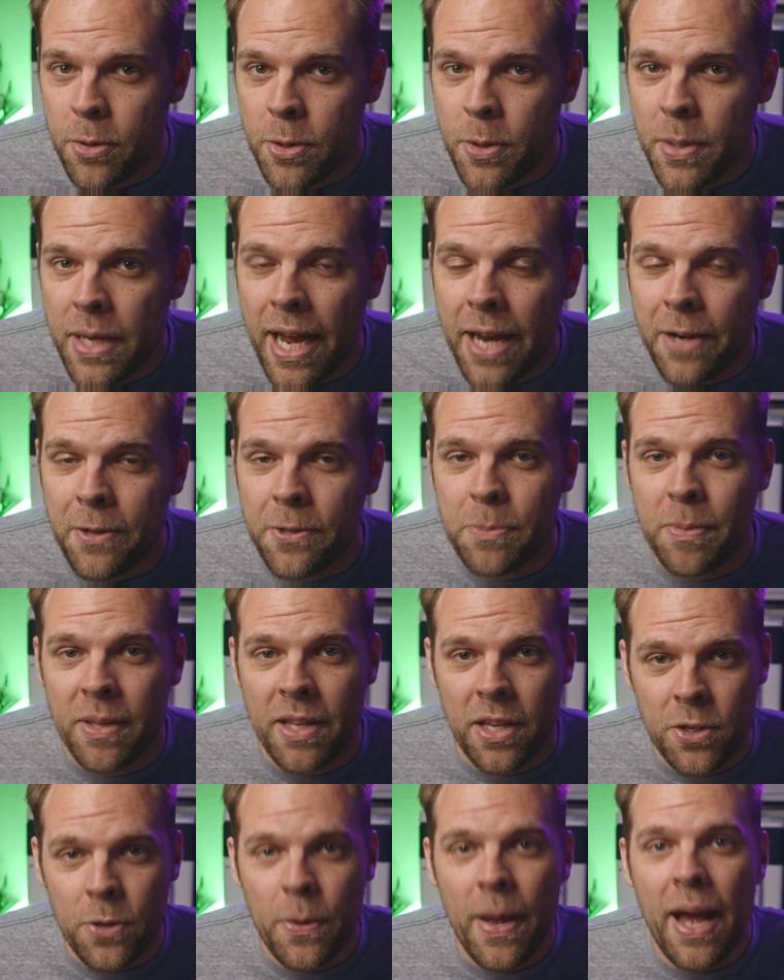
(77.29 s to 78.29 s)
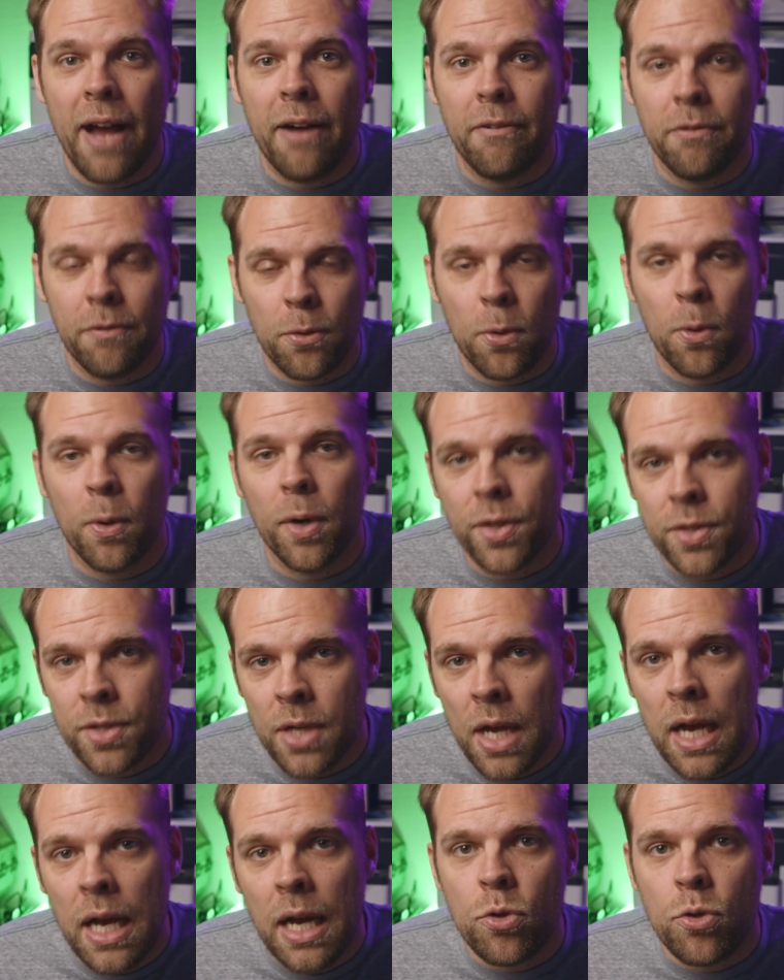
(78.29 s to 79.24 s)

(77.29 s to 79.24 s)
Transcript: two titles, but they do have, of course,